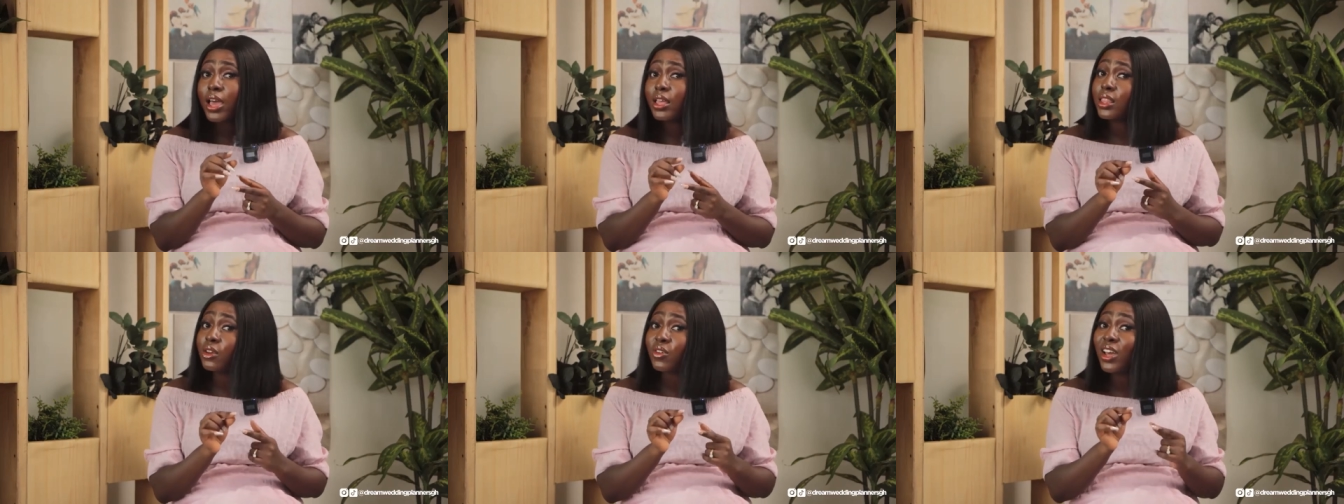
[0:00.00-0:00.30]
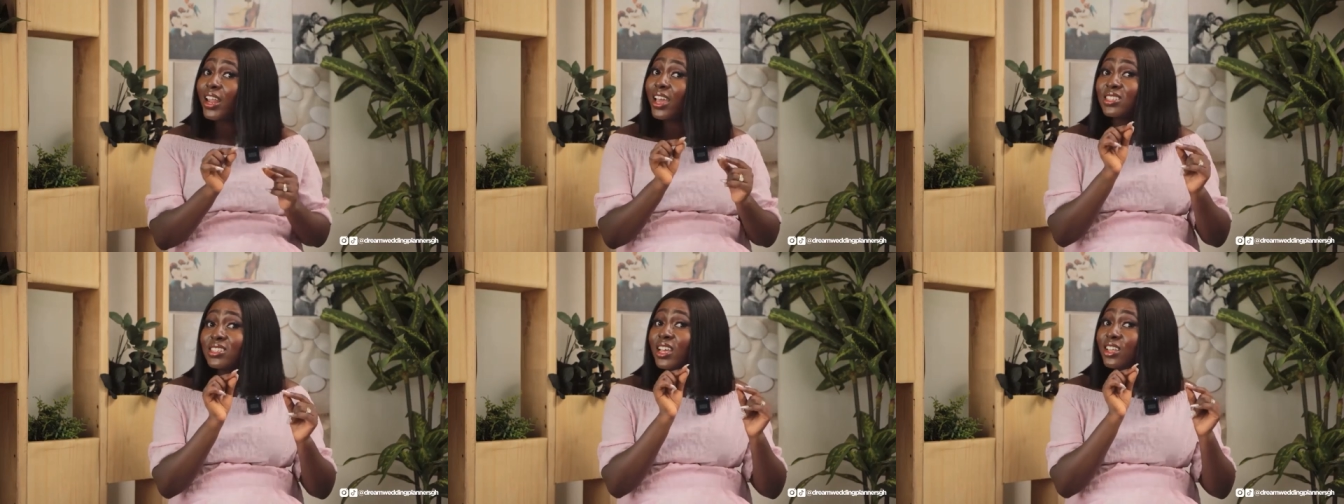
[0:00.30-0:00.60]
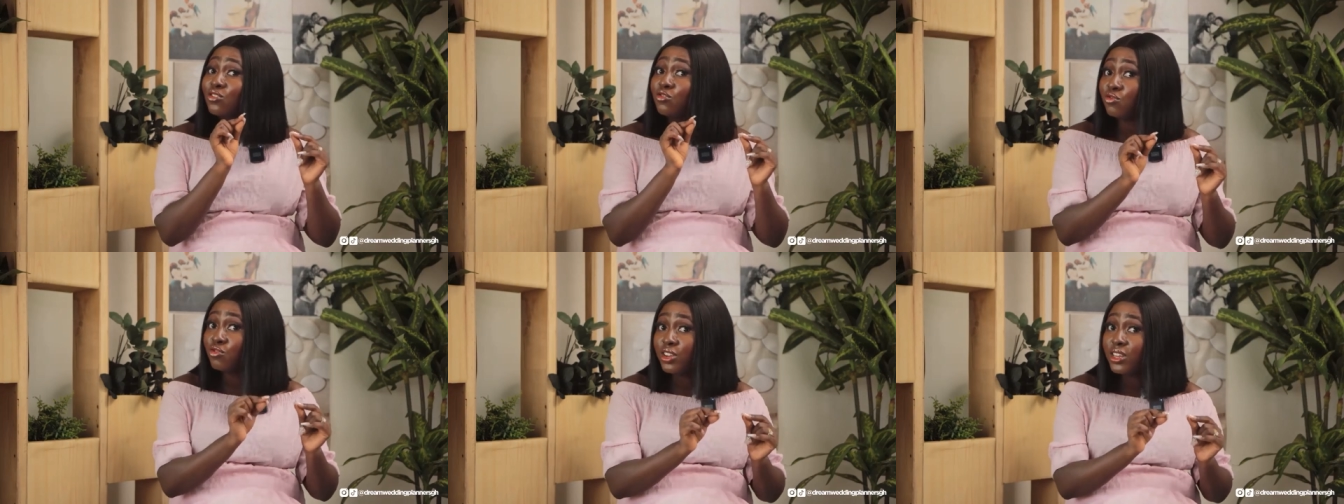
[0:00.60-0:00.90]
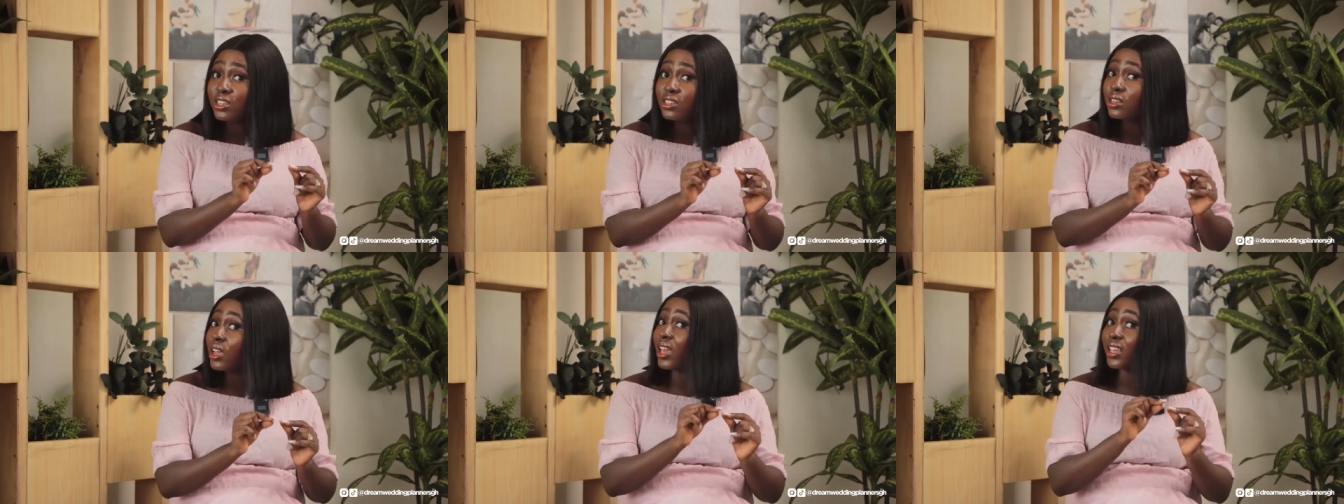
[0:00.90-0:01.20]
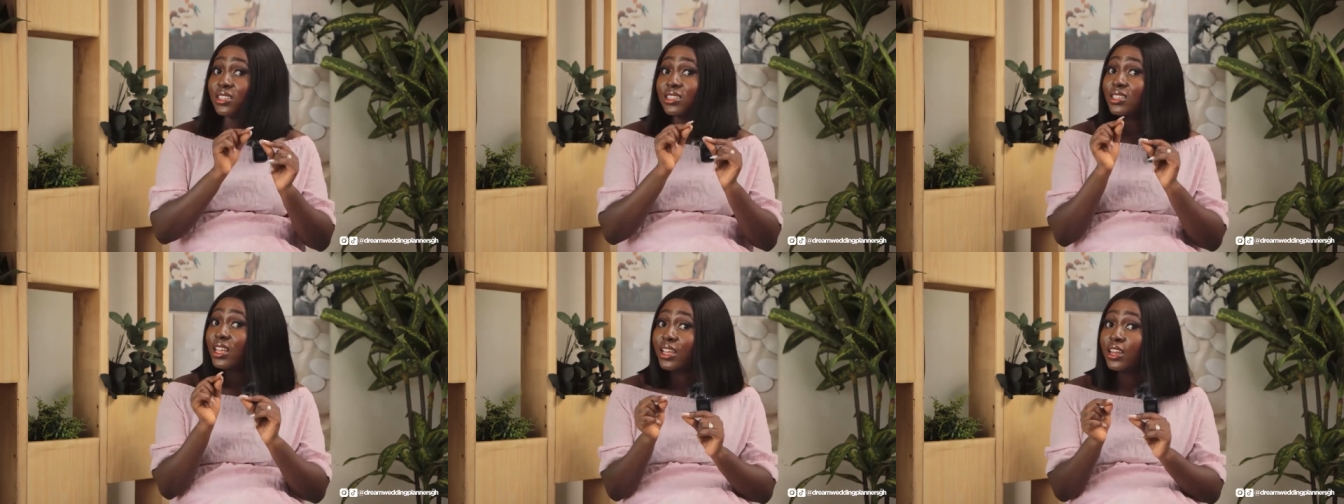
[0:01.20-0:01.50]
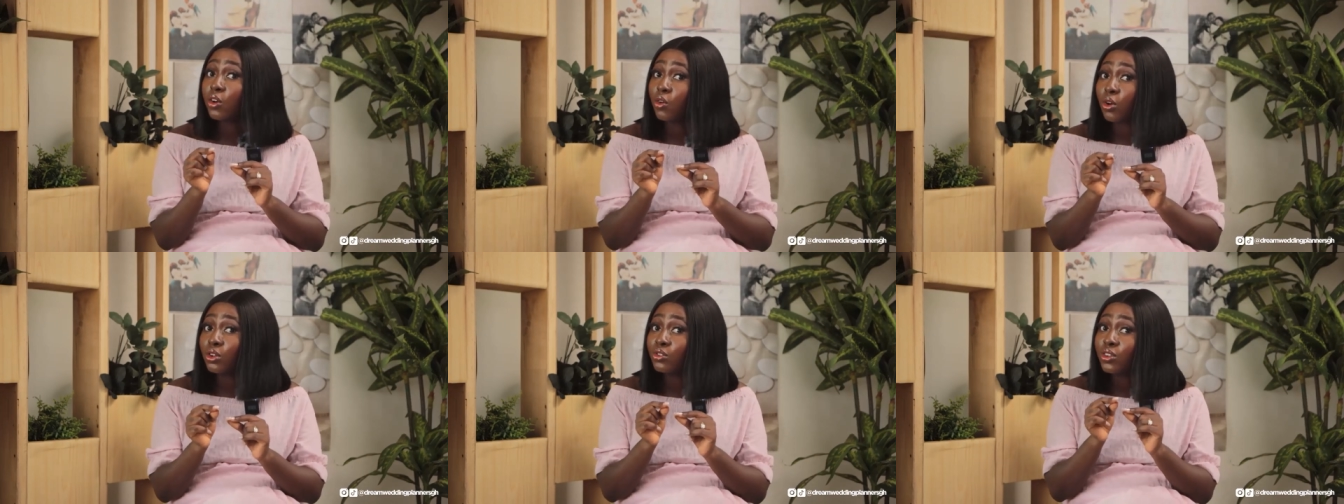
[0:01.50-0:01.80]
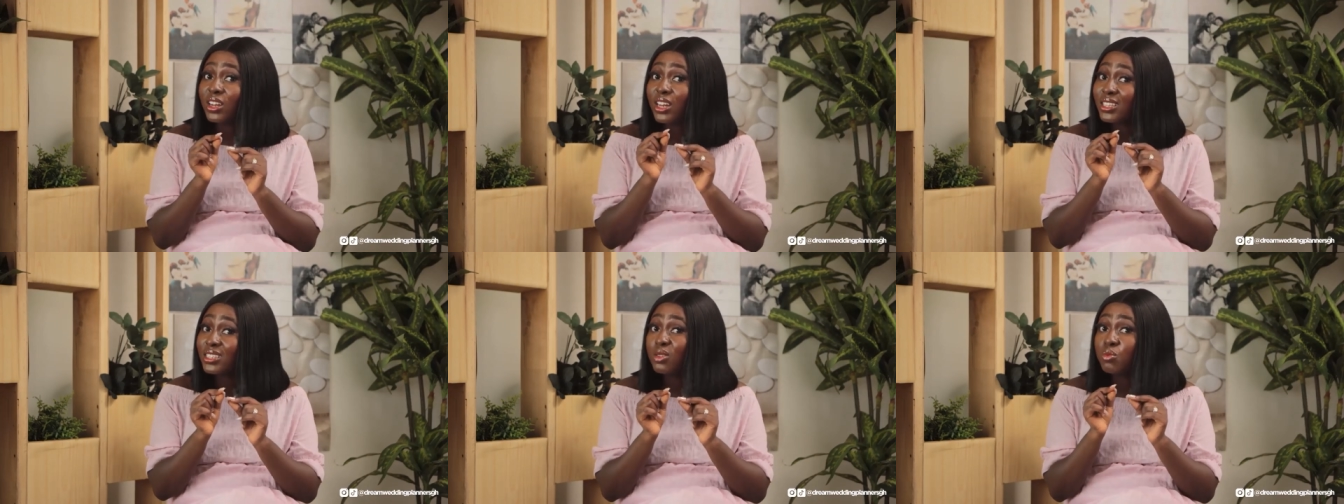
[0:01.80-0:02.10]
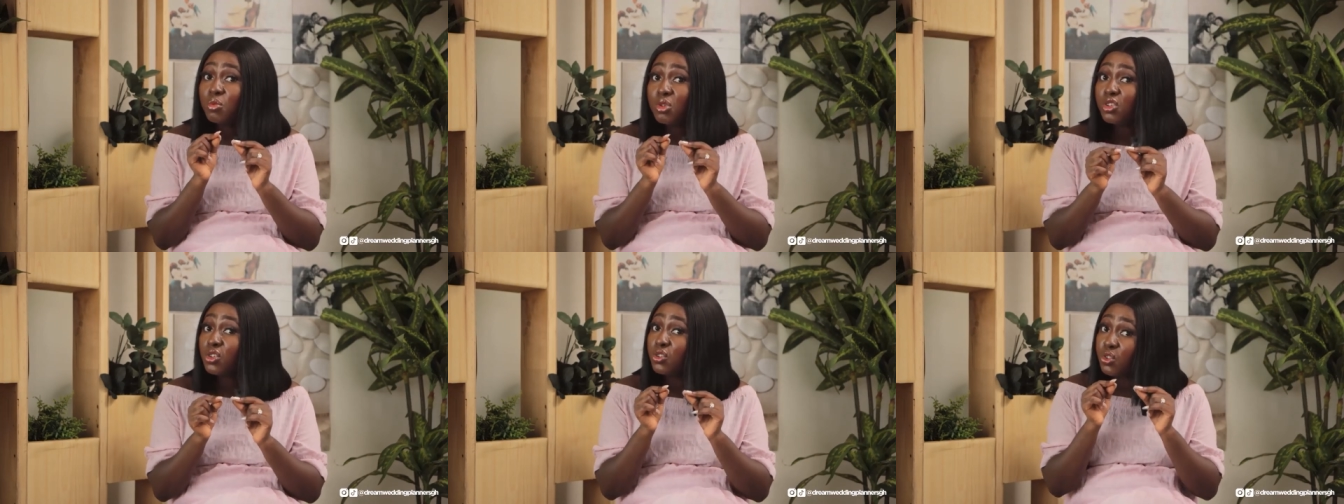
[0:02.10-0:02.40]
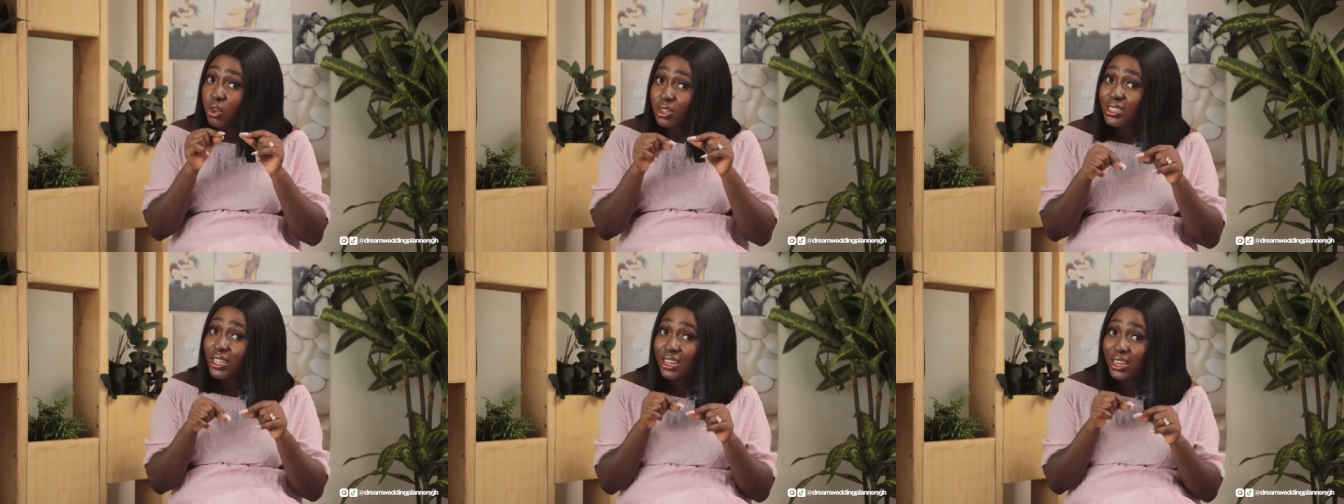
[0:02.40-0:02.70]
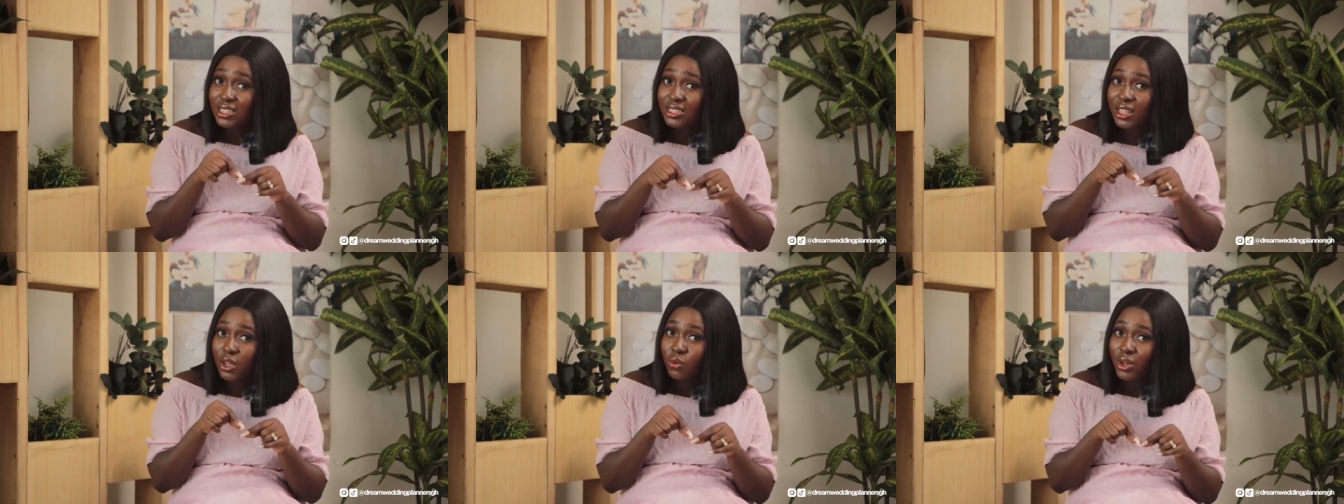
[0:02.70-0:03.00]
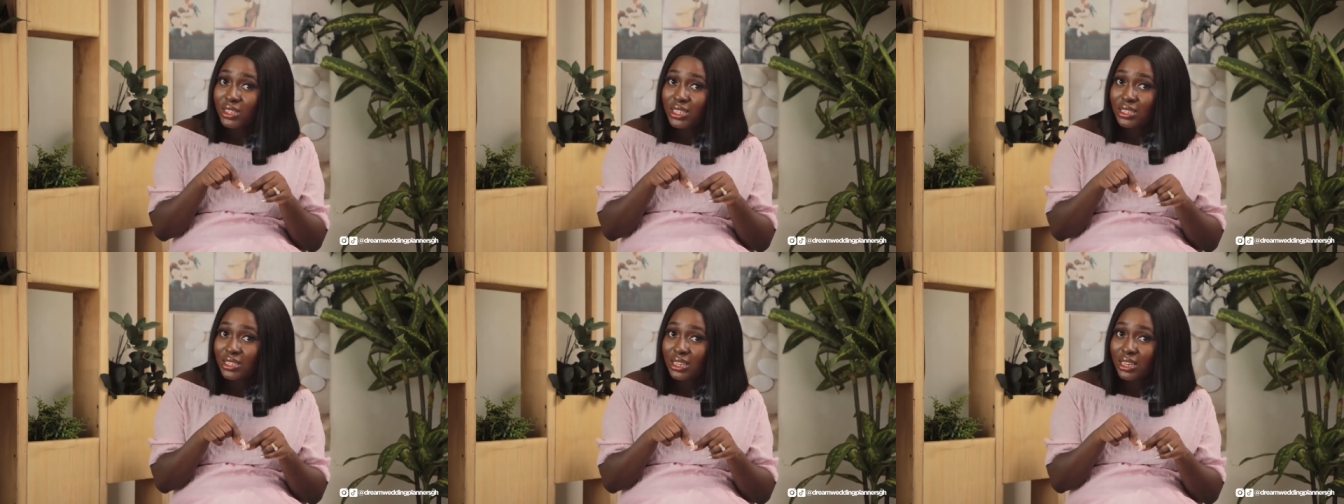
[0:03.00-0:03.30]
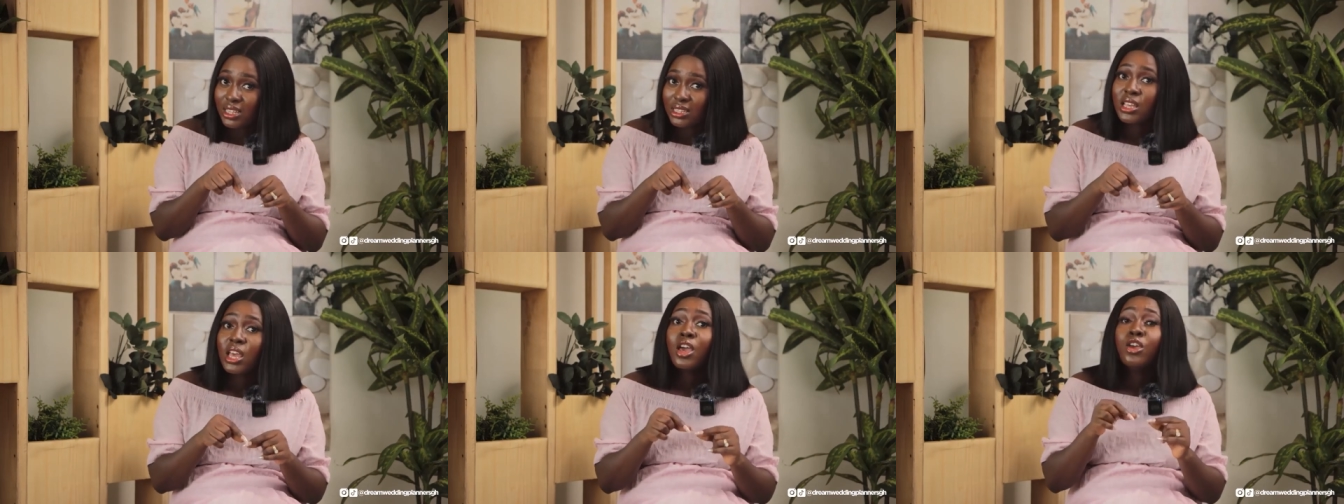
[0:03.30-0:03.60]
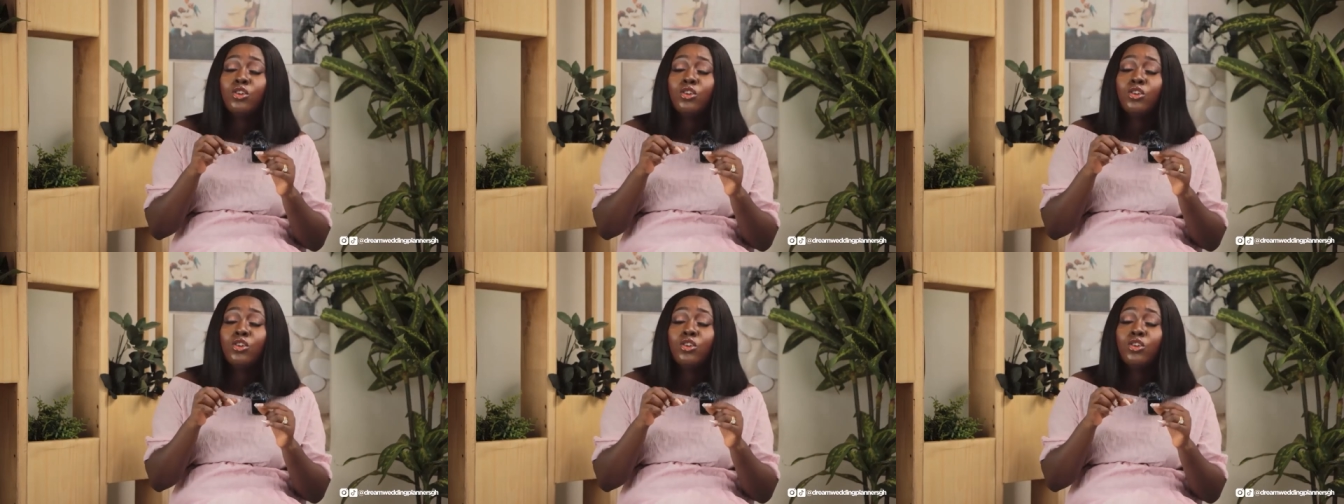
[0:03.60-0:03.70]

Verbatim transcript: The fact I said read and sign the contract doesn't mean you don't understand what is in it.